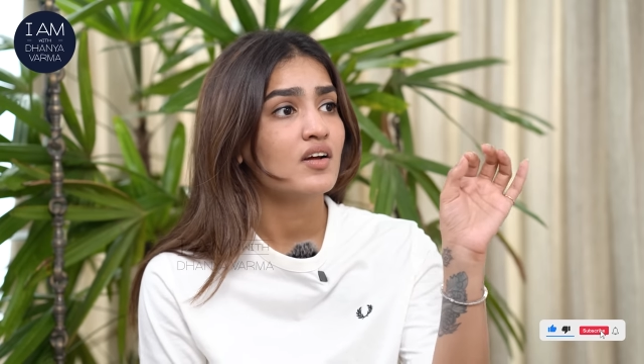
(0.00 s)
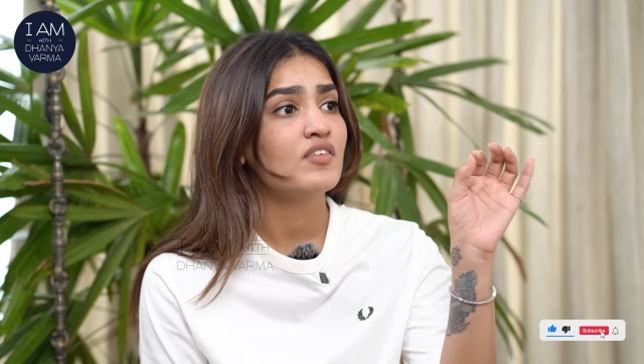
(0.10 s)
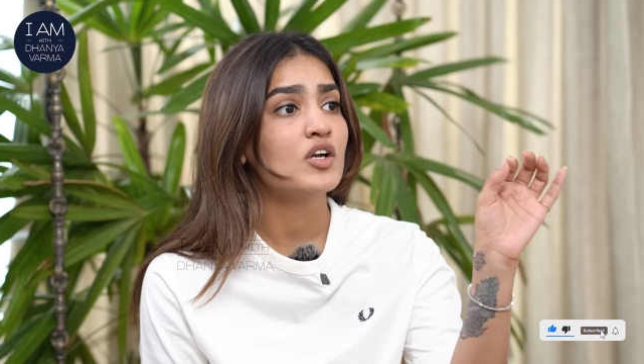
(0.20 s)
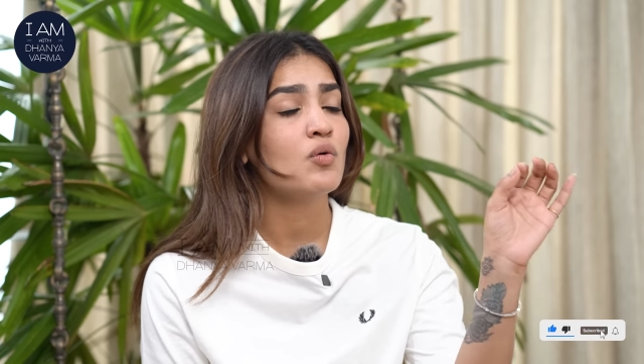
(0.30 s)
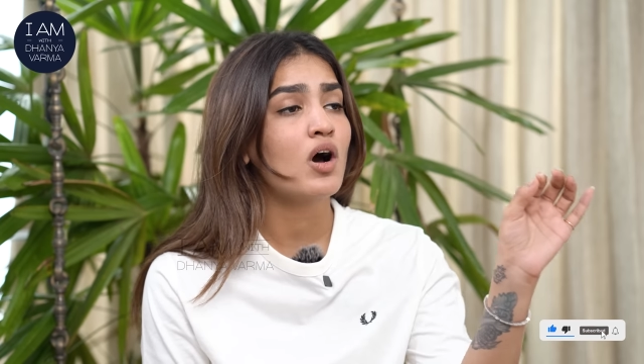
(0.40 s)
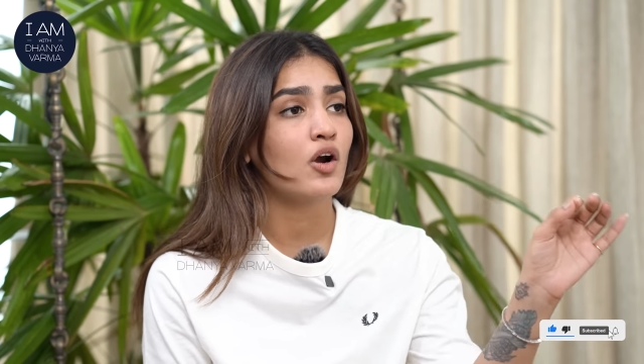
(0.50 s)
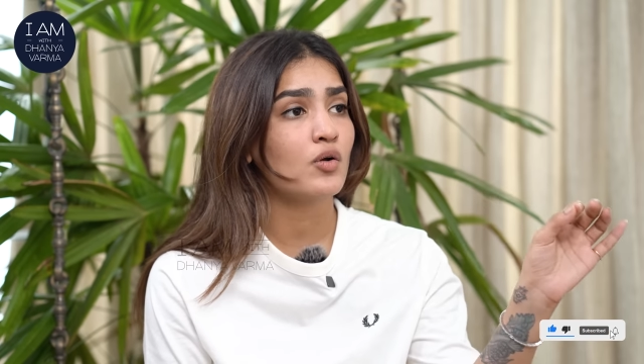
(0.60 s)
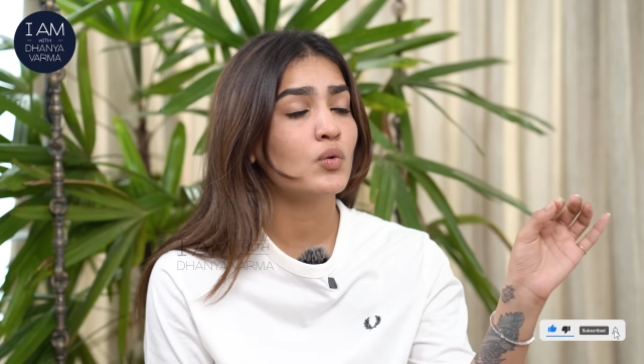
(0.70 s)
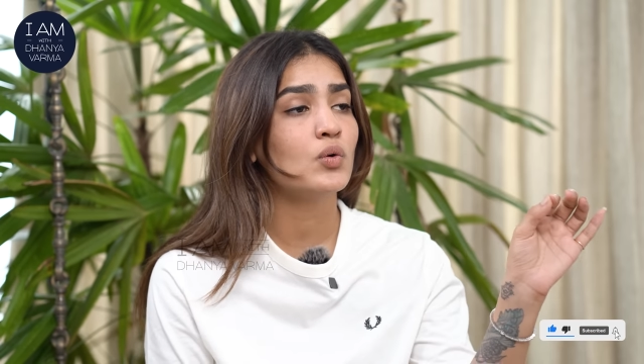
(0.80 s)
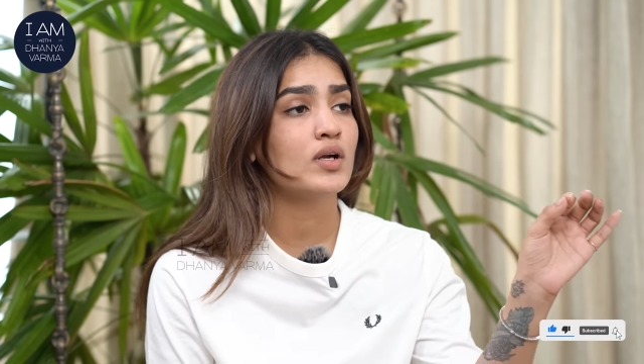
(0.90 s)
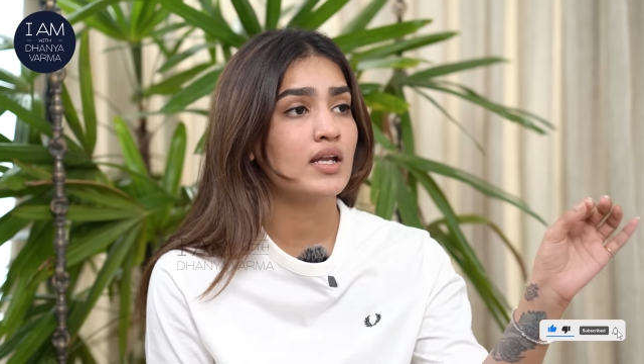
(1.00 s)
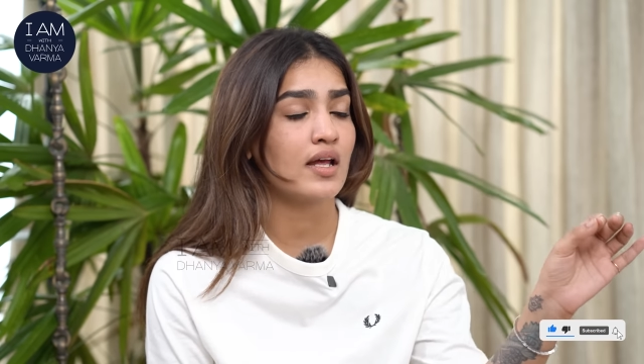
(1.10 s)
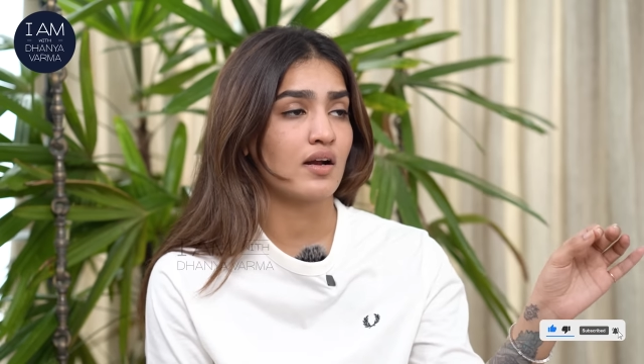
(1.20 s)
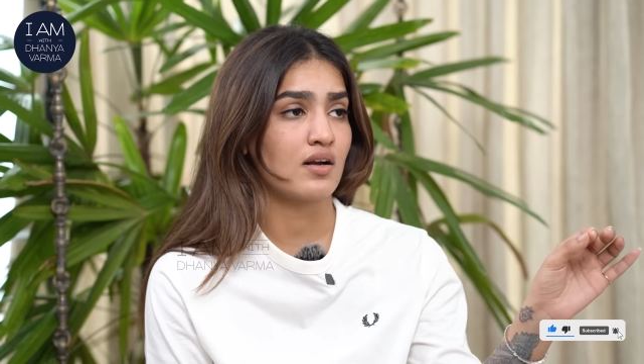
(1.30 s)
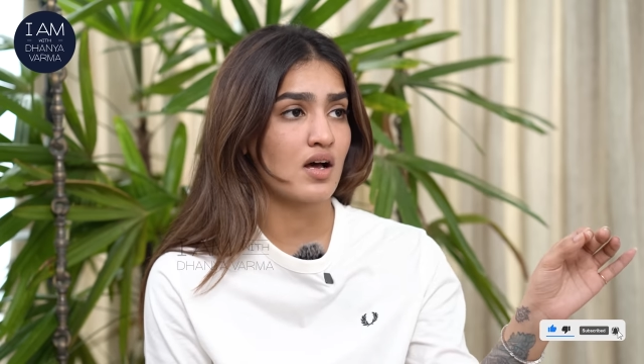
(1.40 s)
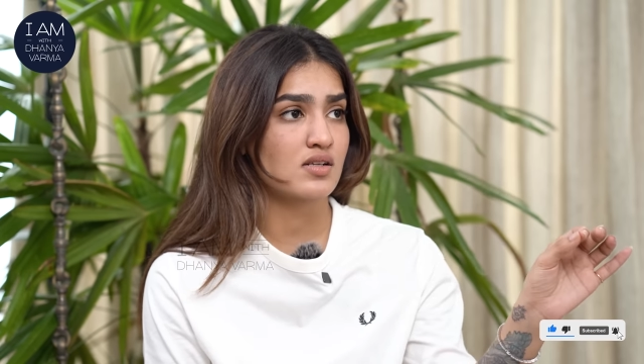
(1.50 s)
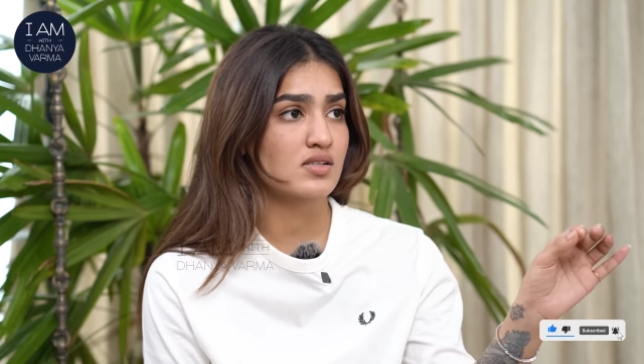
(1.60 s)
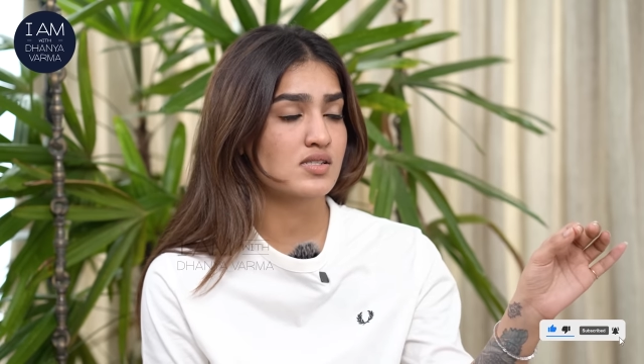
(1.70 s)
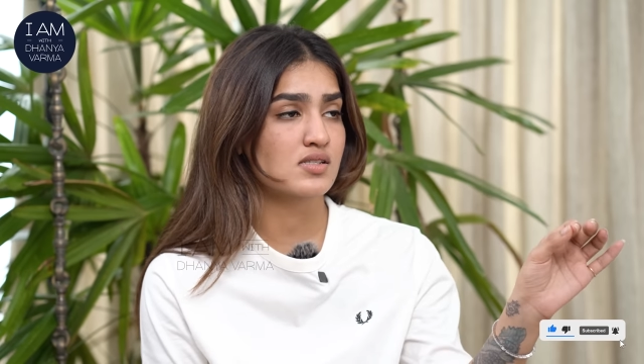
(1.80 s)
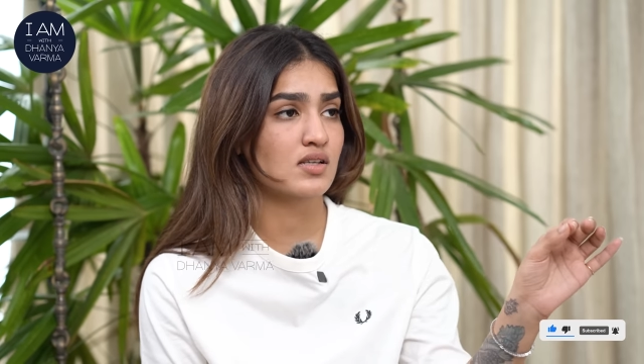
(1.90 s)
Vituano Kutti,
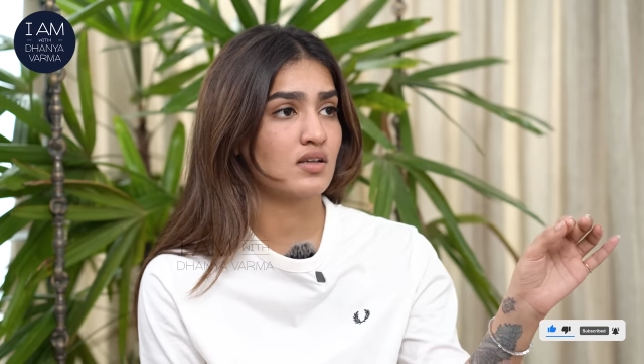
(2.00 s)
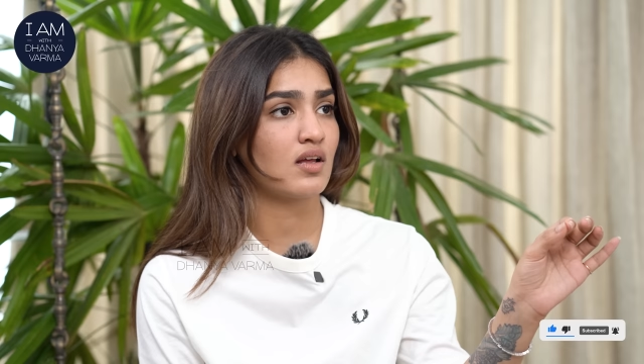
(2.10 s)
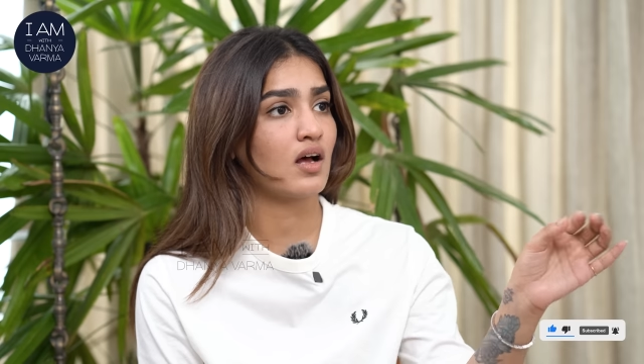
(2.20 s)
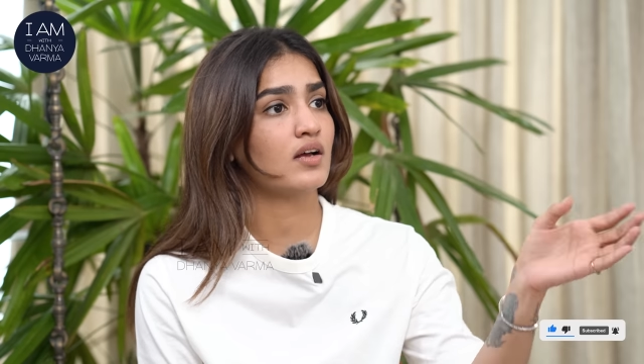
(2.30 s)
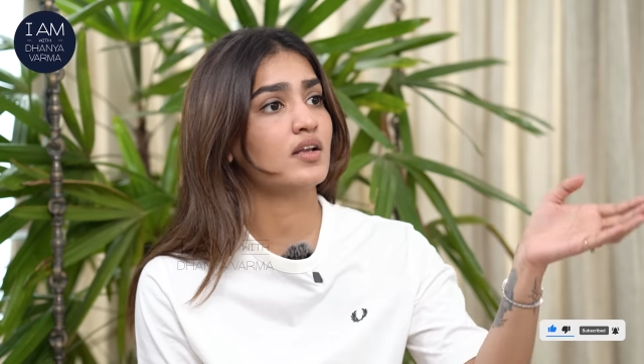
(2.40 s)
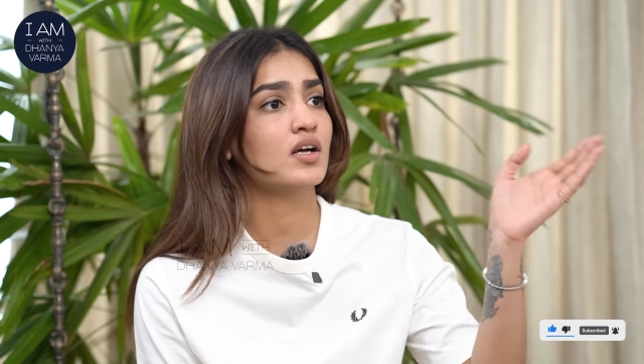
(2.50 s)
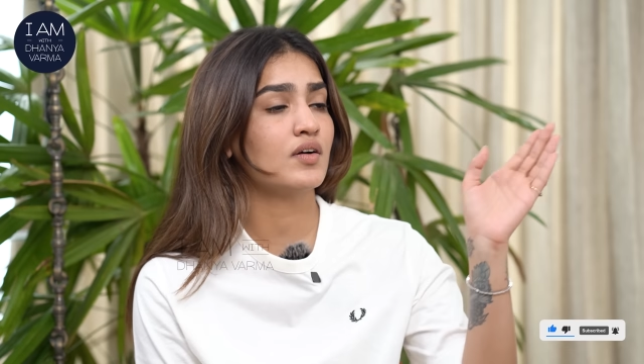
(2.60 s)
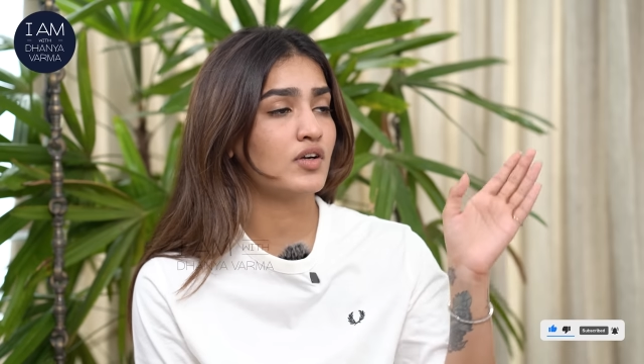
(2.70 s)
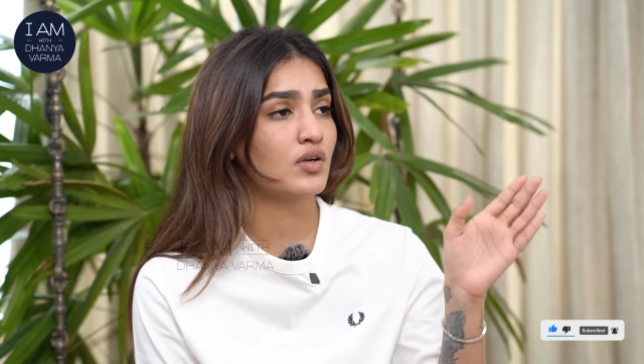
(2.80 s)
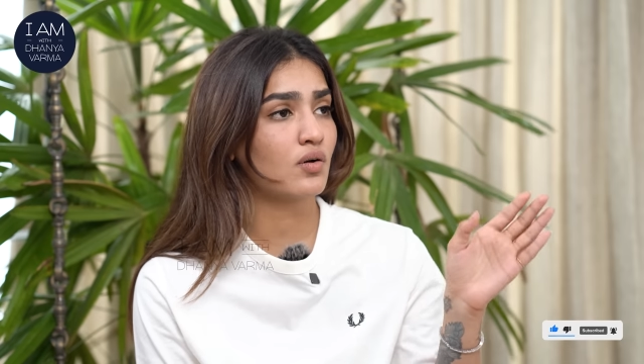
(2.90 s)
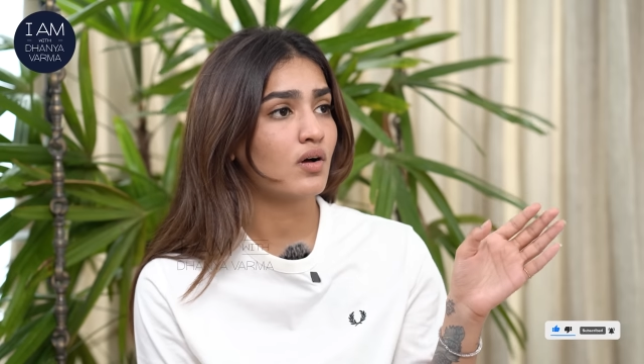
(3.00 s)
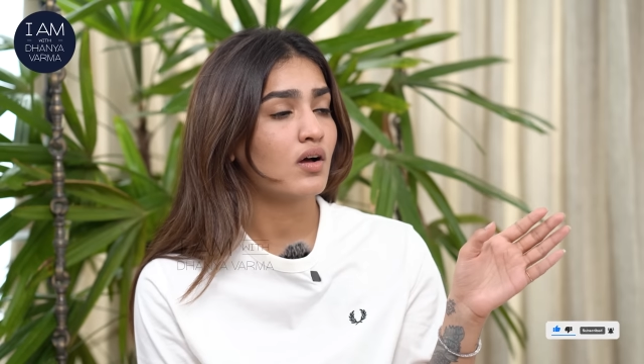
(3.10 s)
dance Itila, Anakavito.